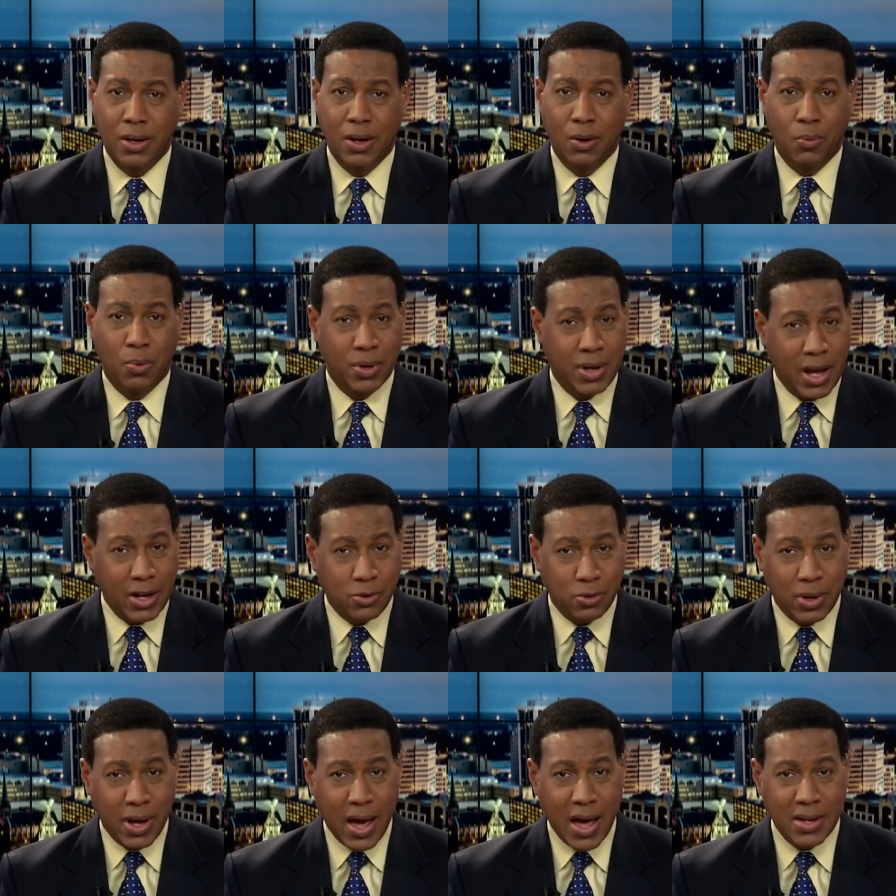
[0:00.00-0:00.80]
well,
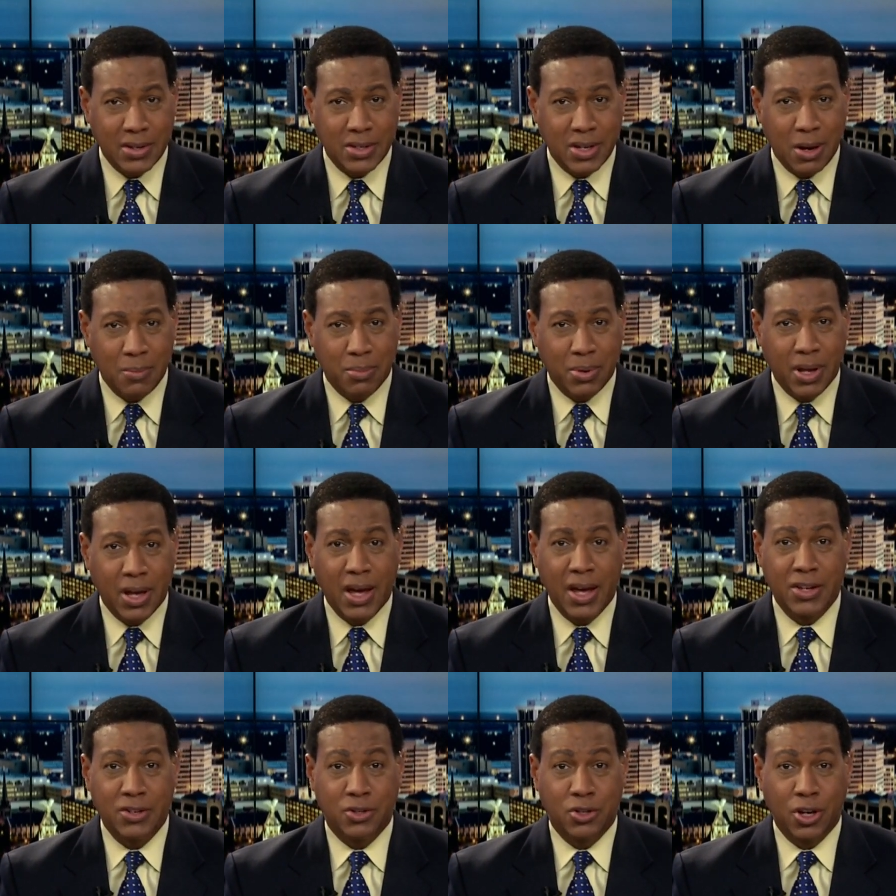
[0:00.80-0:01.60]
natural gas company
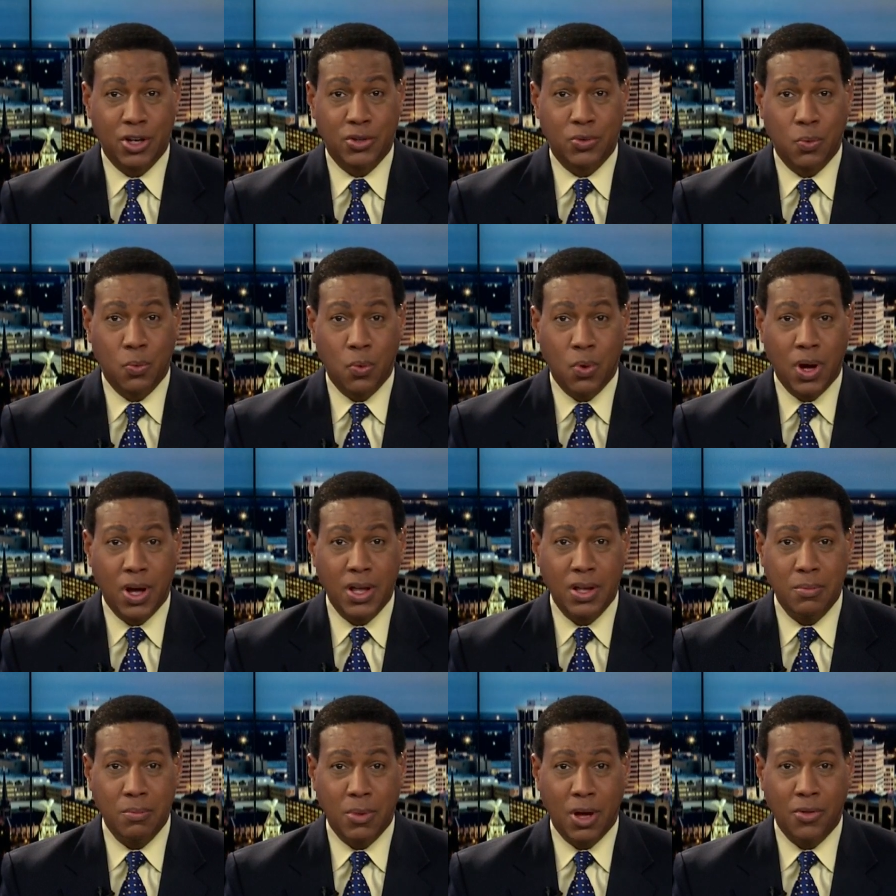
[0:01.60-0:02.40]
is just
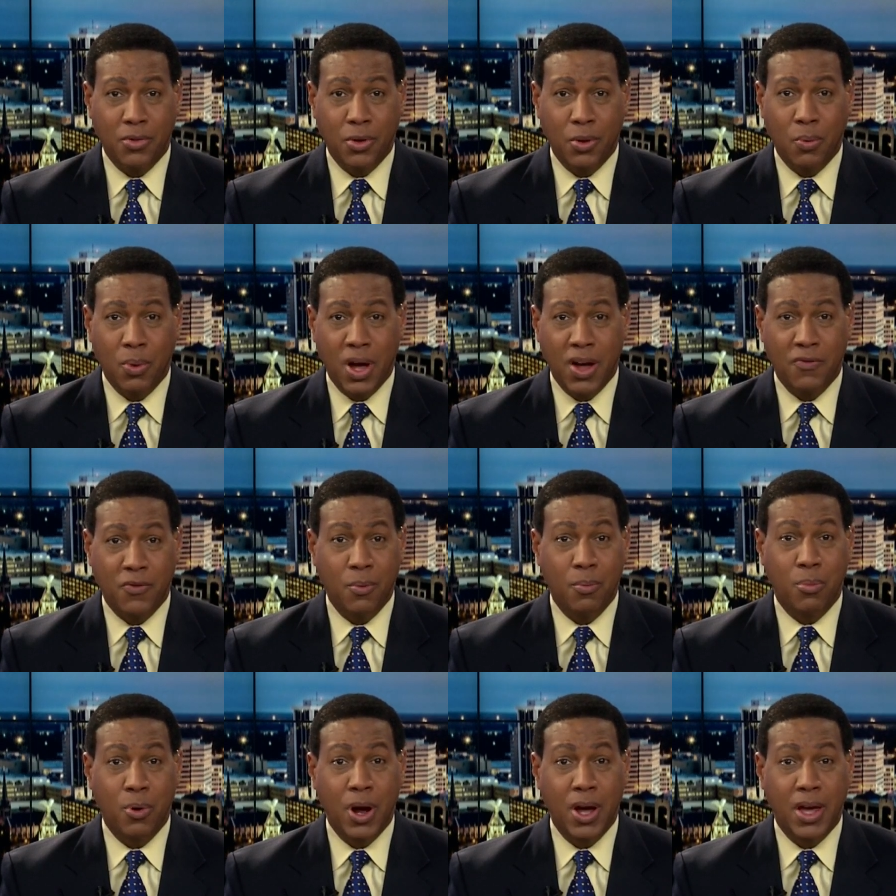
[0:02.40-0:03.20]
one month away
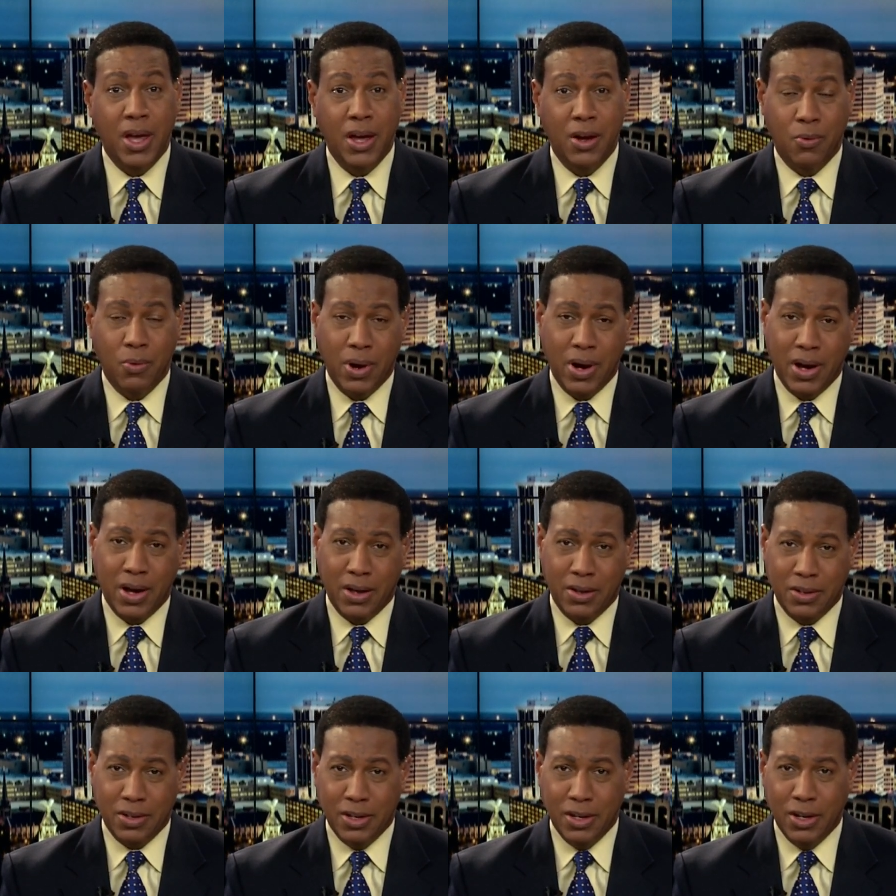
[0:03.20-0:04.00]
from breaking
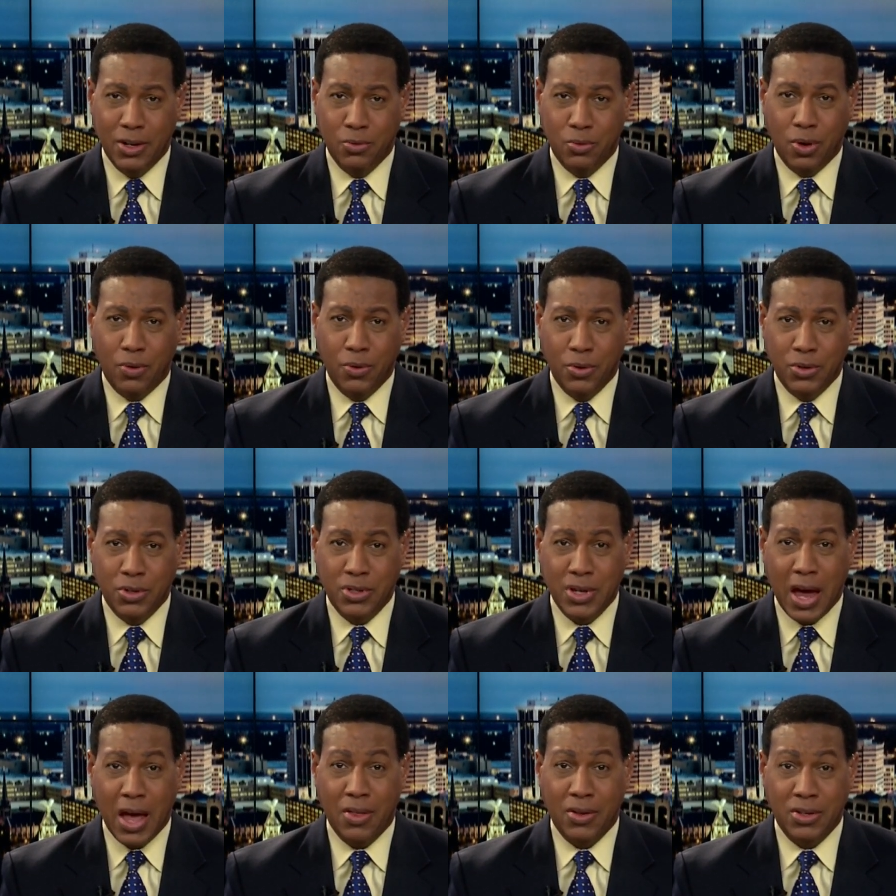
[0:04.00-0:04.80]
ground. 12 News'
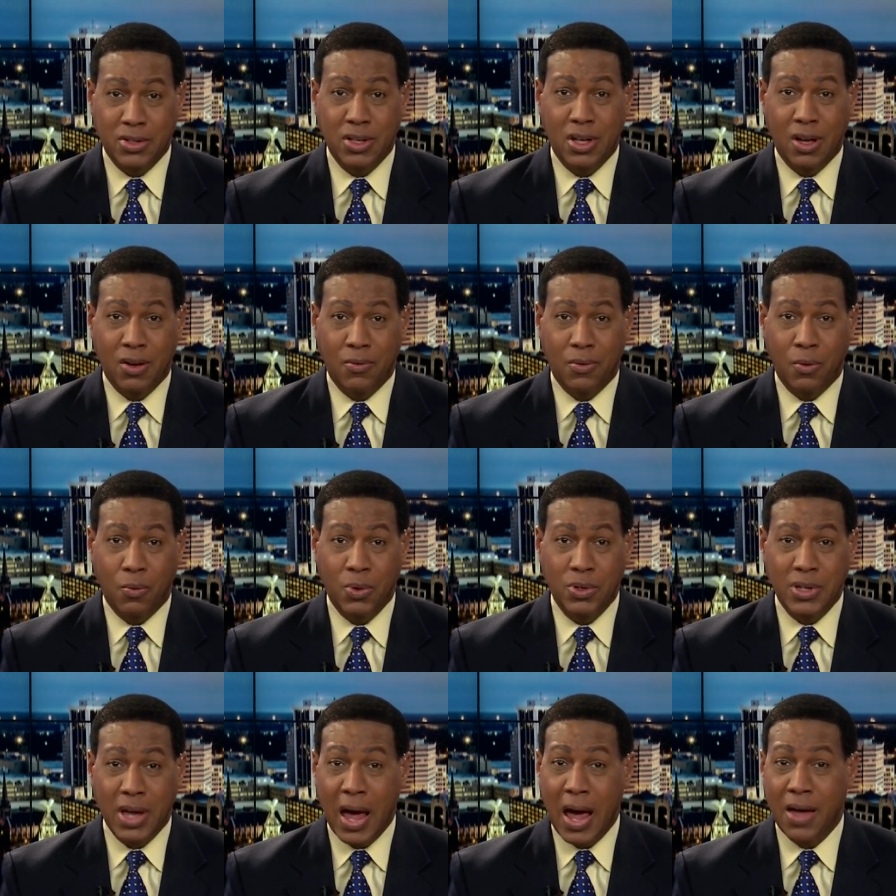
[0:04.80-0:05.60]
Alex Love
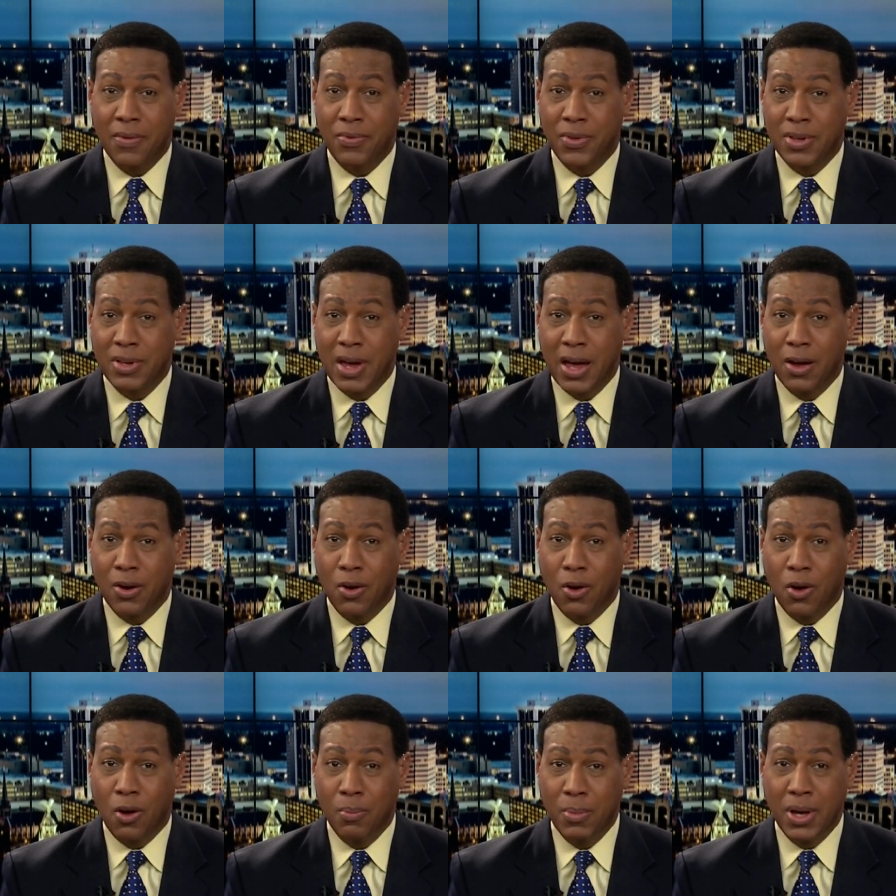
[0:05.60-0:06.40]
was at the town
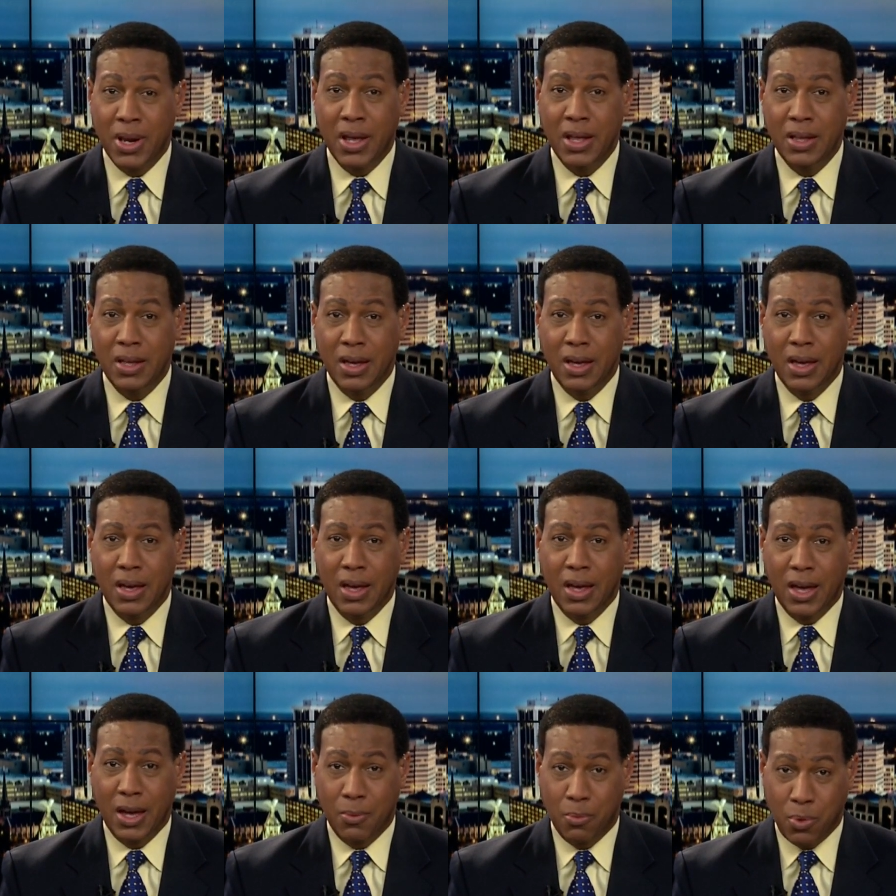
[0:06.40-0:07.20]
hall meeting.
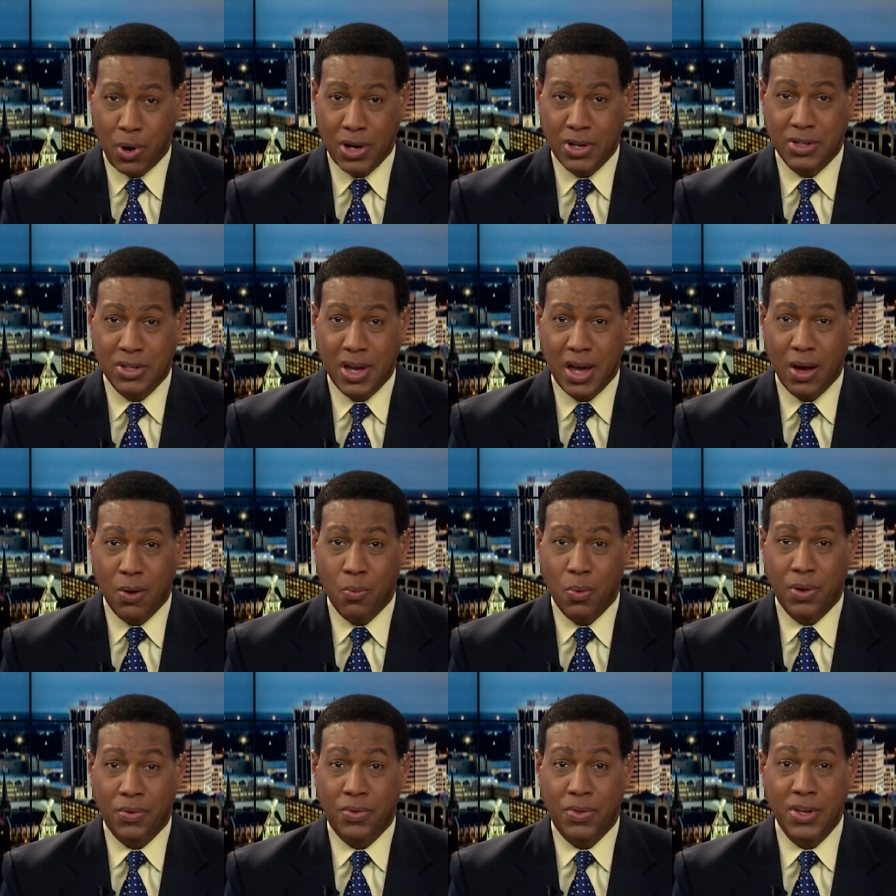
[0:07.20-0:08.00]
He breaks down
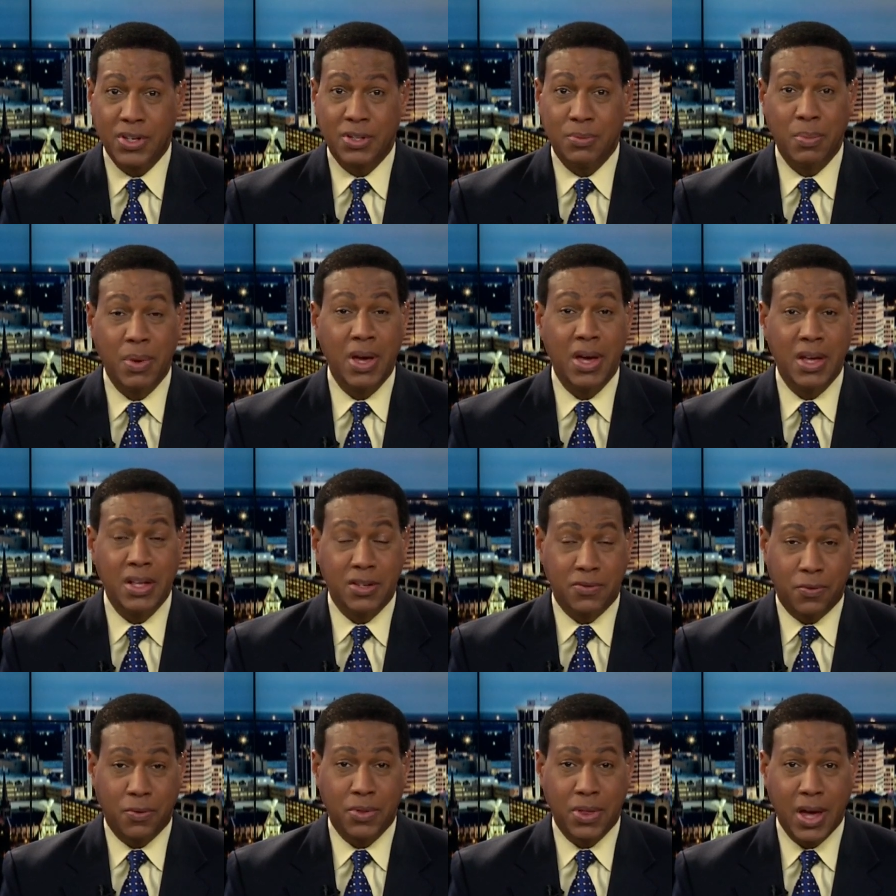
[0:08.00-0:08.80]
what this means
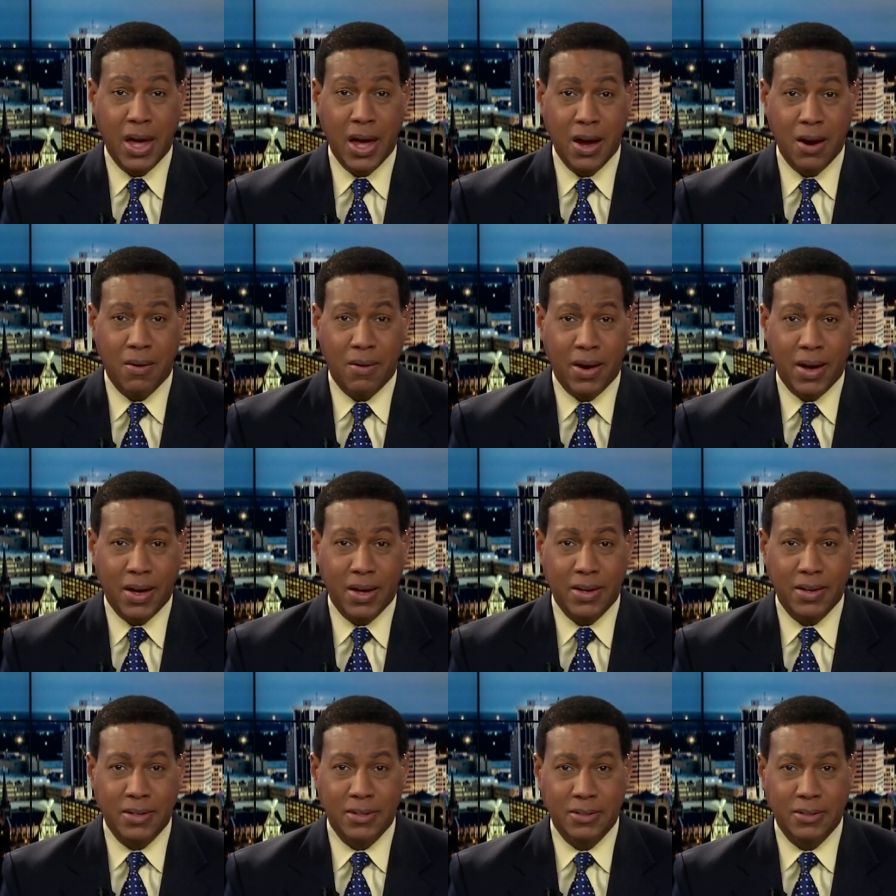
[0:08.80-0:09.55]
for the area.